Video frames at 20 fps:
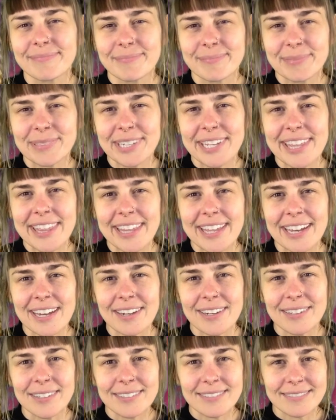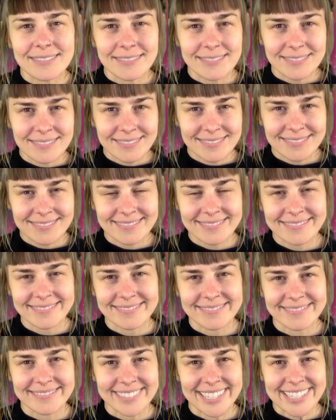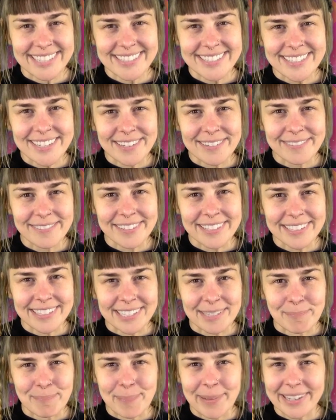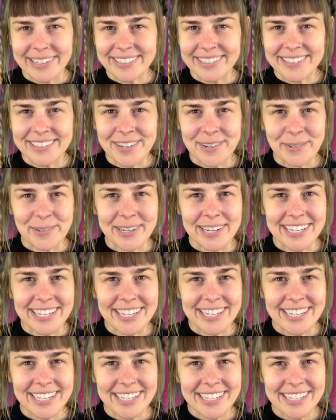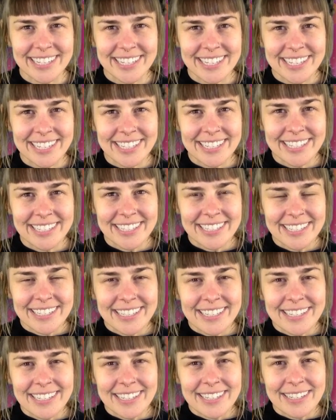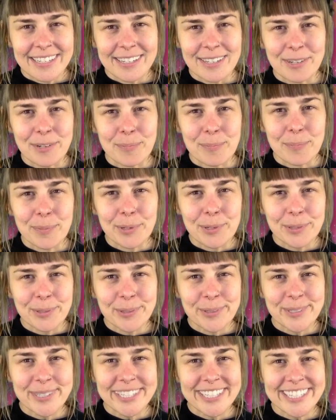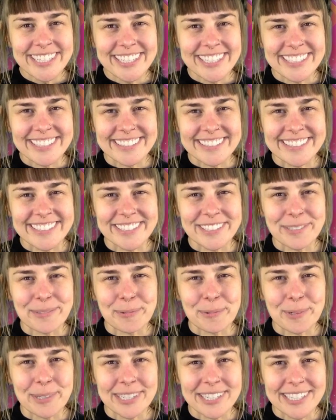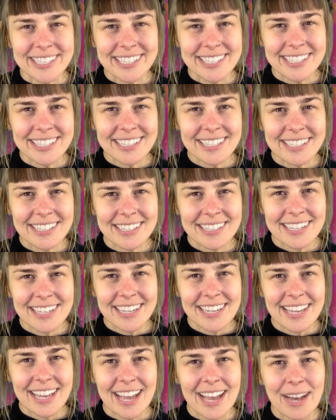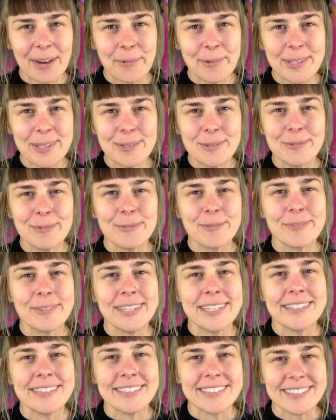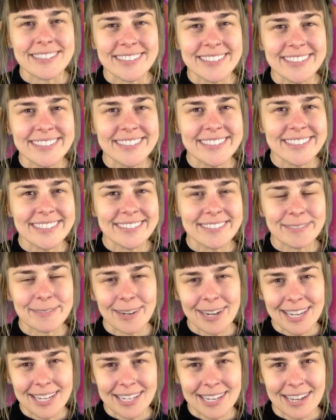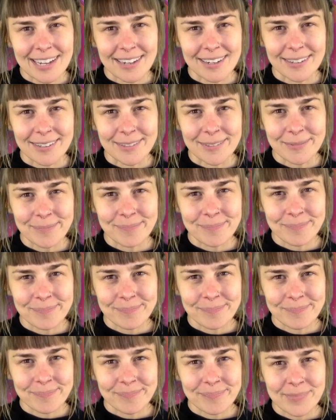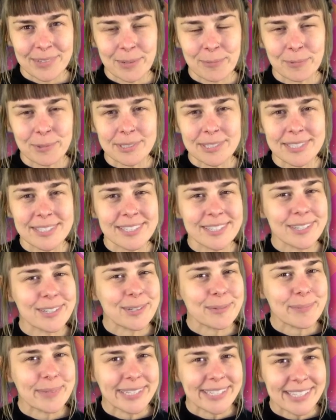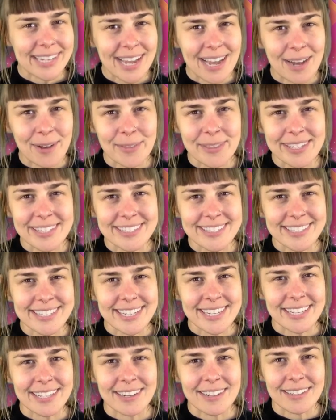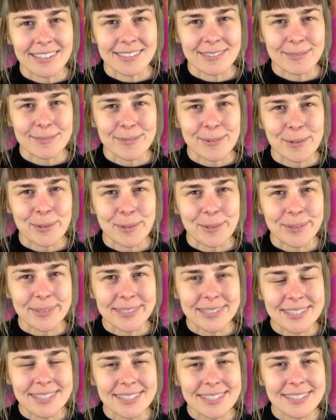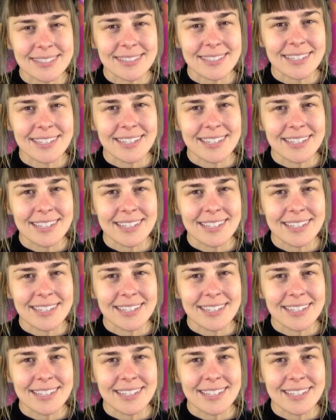Breathe out and start feeling better already. Your mood is your work. How you feel right now will determine how this day unfolds.